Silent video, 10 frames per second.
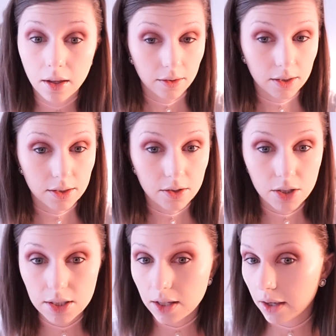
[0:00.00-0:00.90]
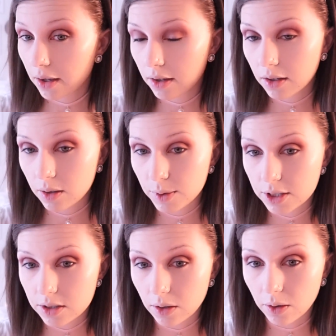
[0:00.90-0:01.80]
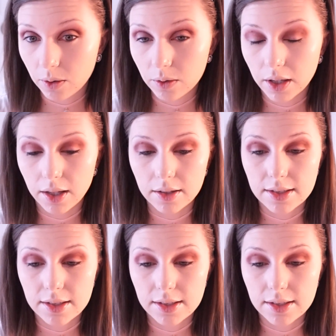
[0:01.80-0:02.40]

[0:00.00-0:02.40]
This is just like gonna be so like